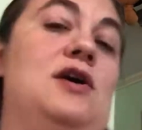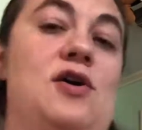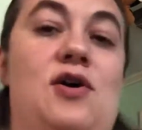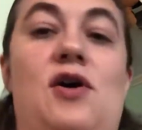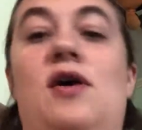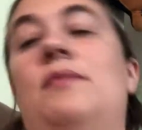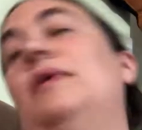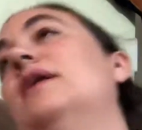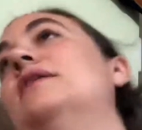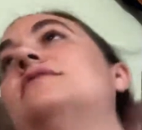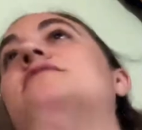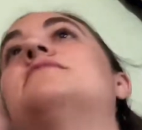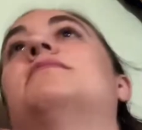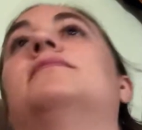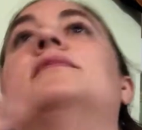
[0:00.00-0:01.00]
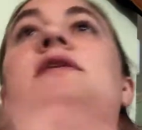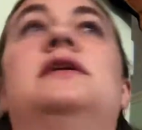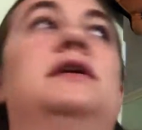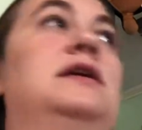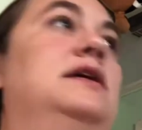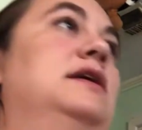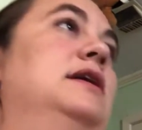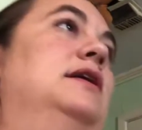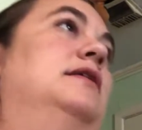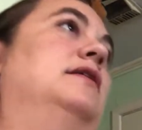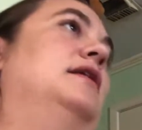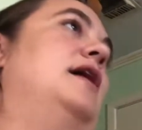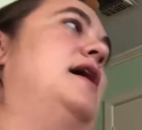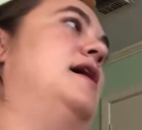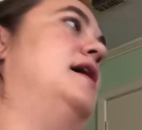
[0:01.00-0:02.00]
the omelets
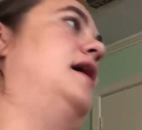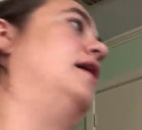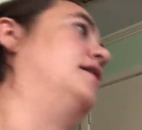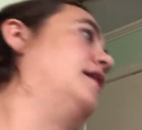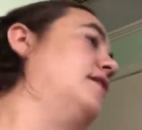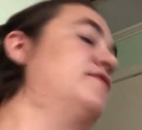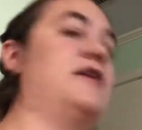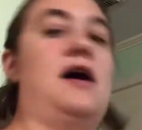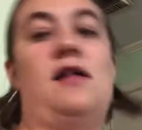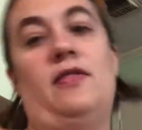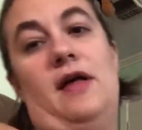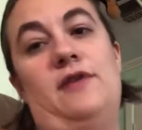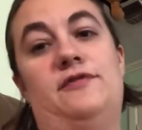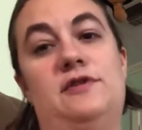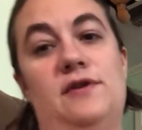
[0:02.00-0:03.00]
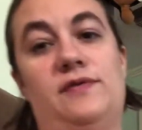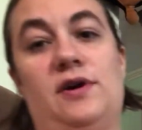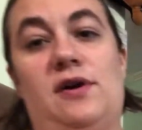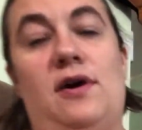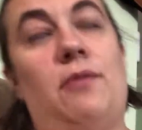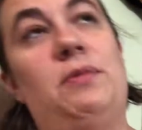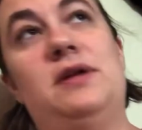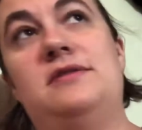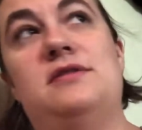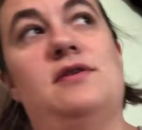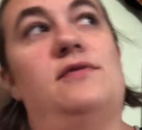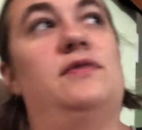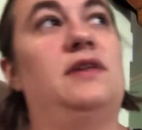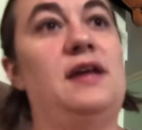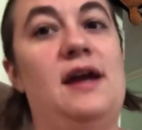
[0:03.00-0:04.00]
and I've got leftover omelets
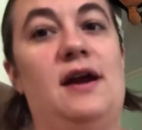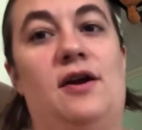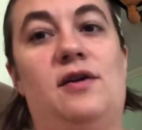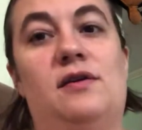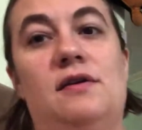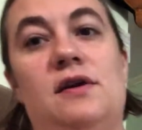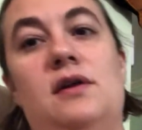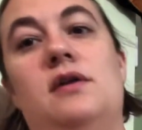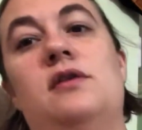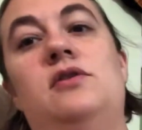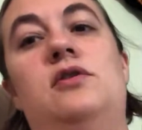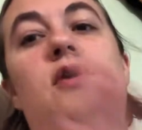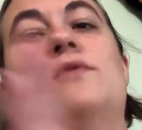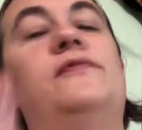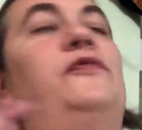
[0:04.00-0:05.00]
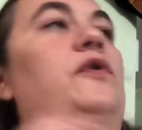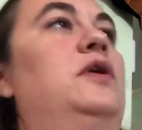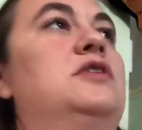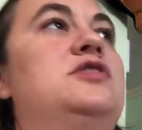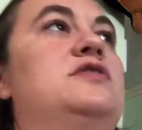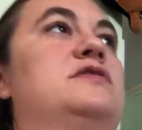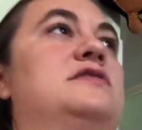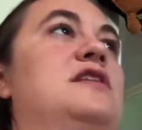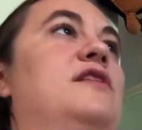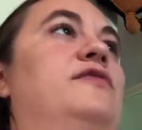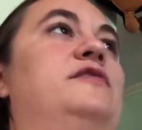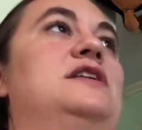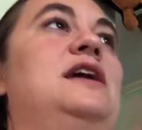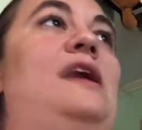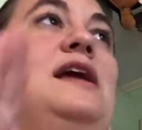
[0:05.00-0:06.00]
over there. Don't force
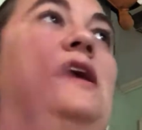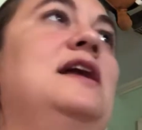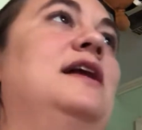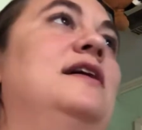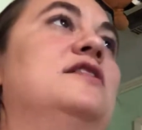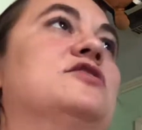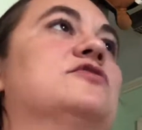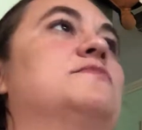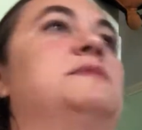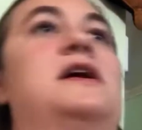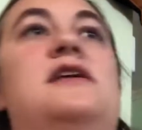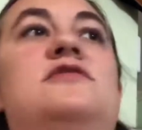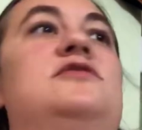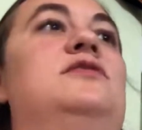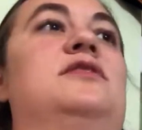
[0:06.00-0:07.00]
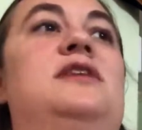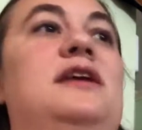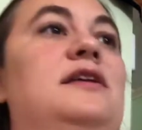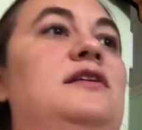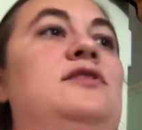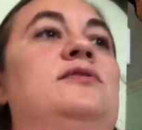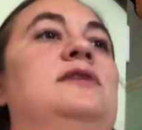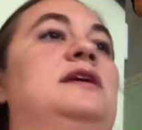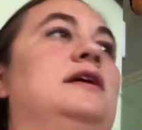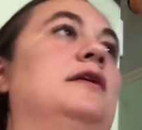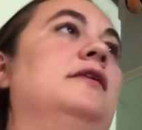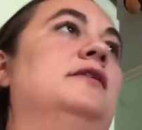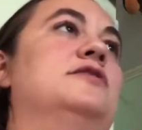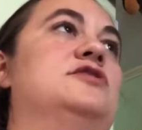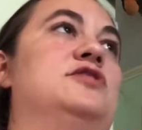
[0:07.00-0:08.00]
yourself to eat it just because you think you
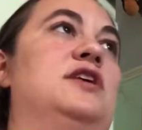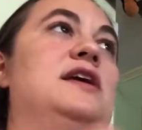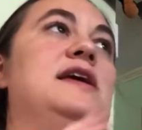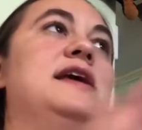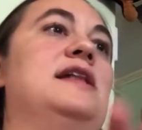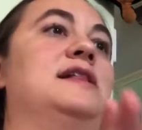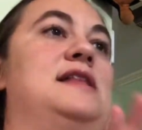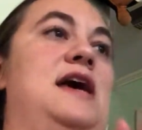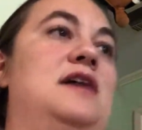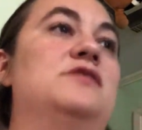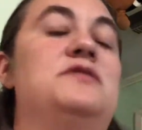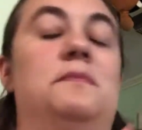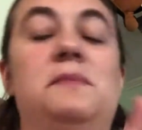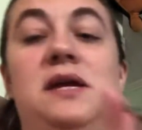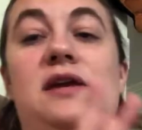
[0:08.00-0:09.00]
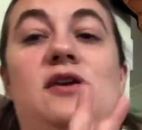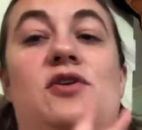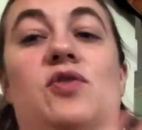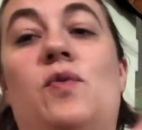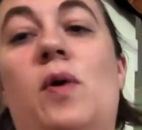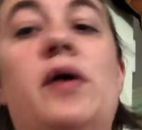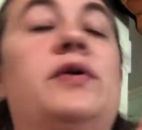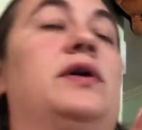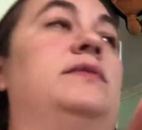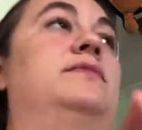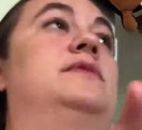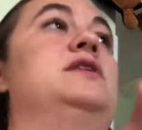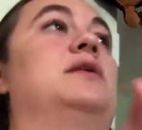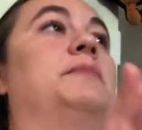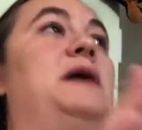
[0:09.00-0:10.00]
need to eat that to meet your quota.
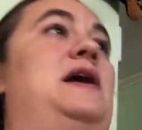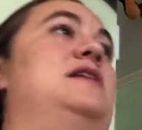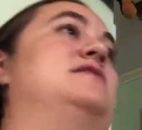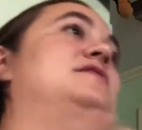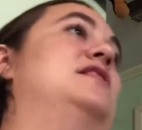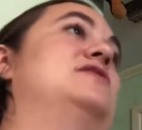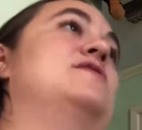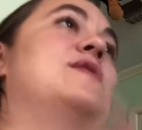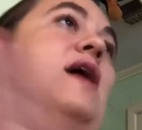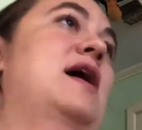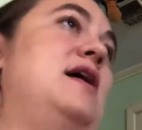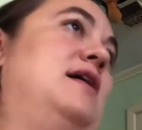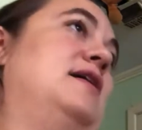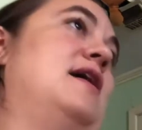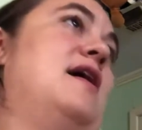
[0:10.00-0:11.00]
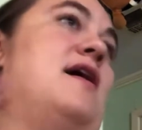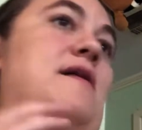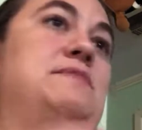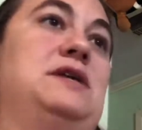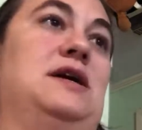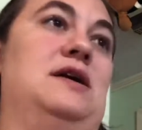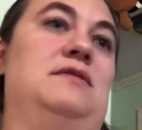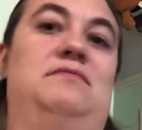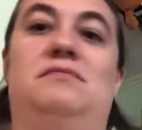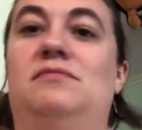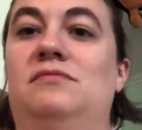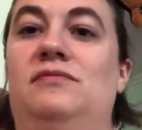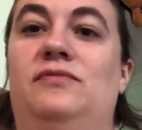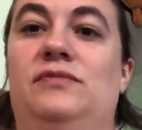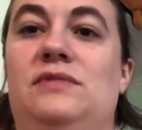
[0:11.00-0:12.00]
When your body says, okay, yeah, I'm done.
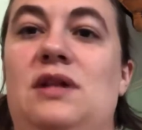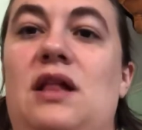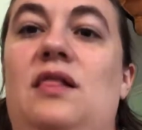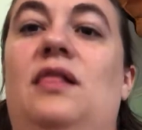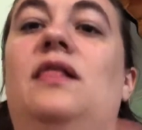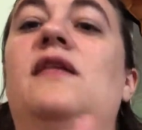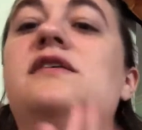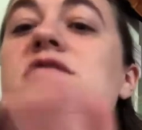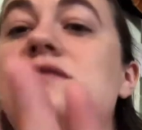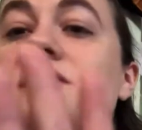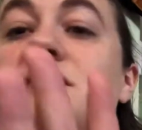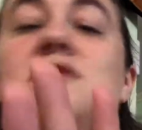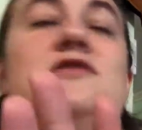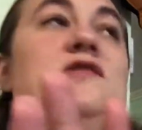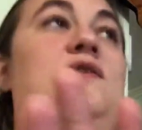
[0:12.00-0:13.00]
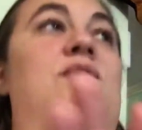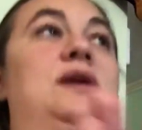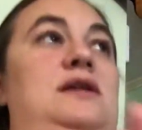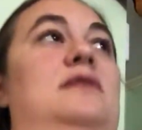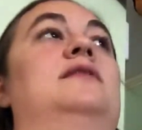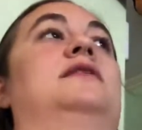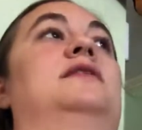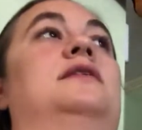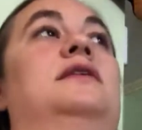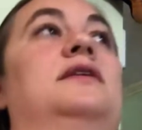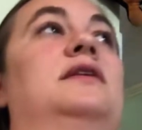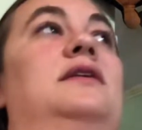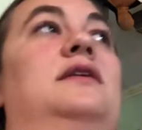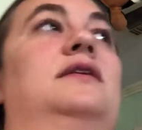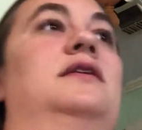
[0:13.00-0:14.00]
Listen to it.
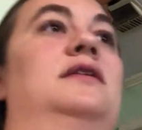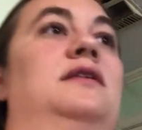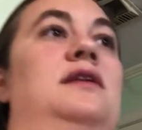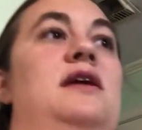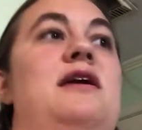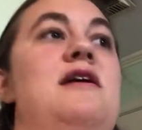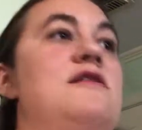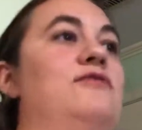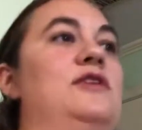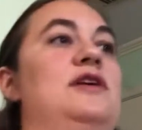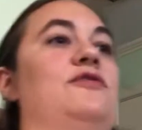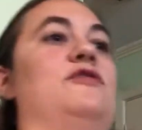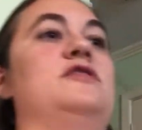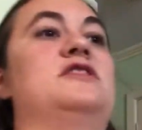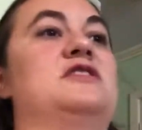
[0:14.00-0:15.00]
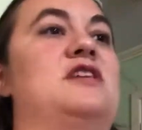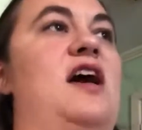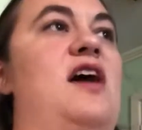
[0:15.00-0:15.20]
Even if you just